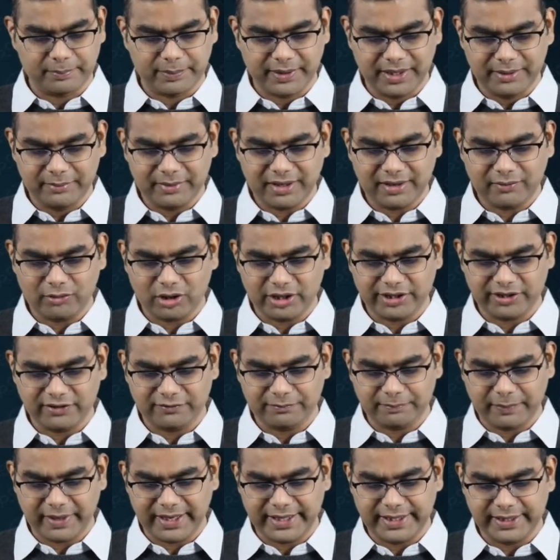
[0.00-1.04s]
premia what you
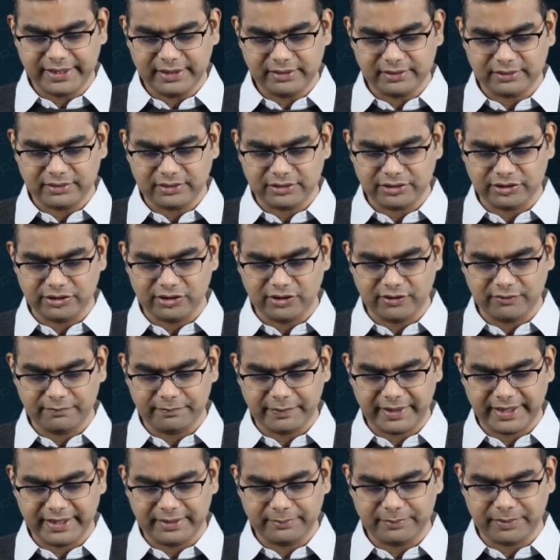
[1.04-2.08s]
have paid
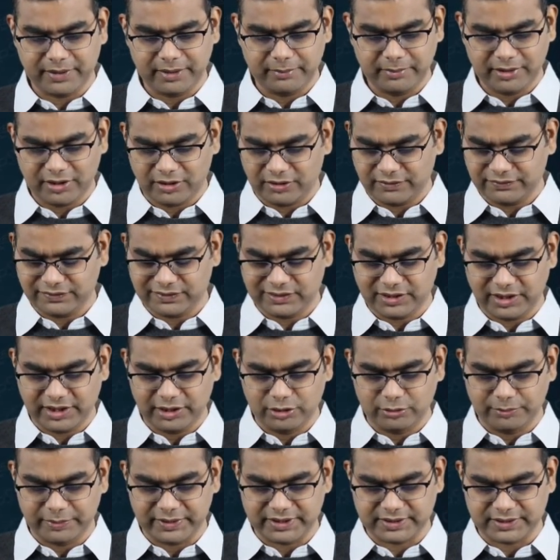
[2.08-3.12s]
a premia of
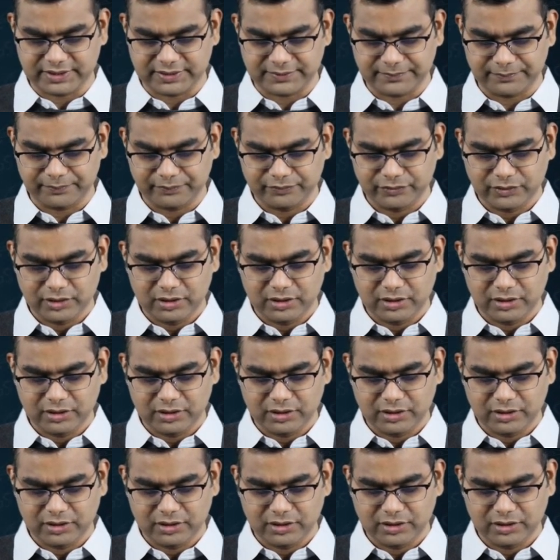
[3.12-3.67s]
3 rupees.